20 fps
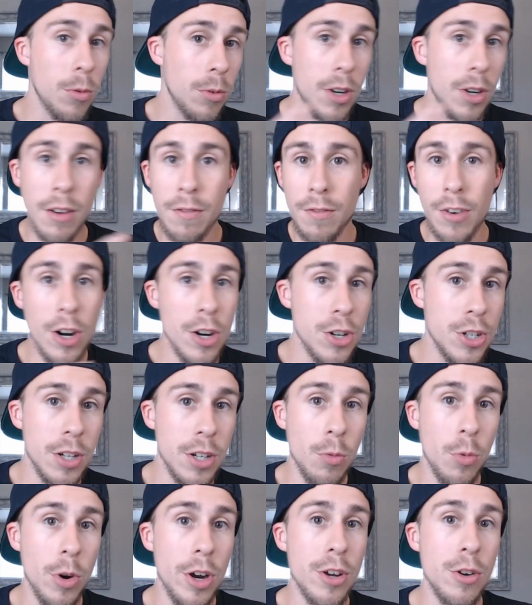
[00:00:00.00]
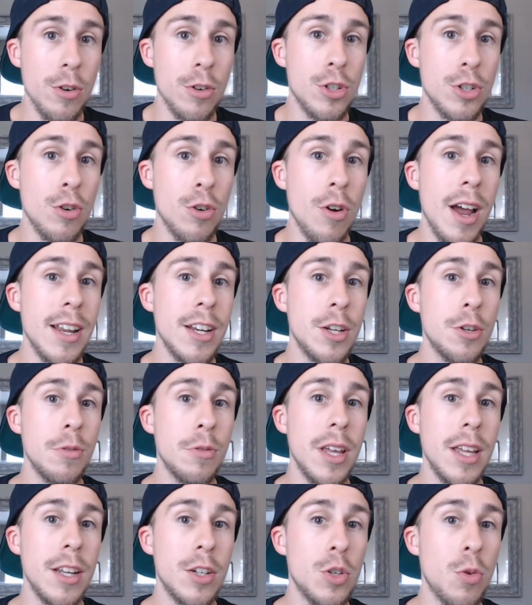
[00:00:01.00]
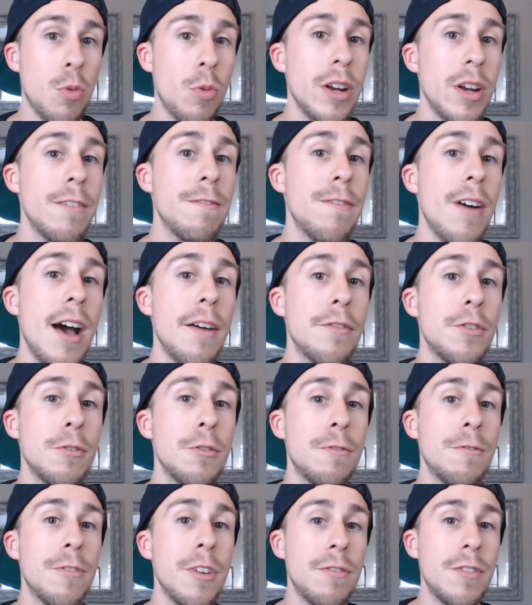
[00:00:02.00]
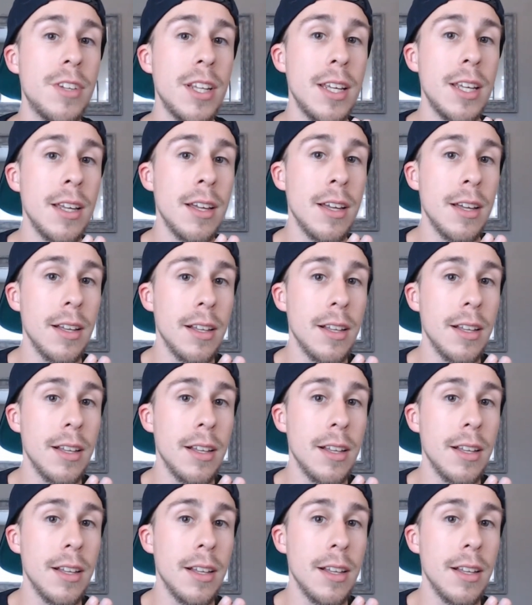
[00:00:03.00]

conversion where you're trying to get 25 to 50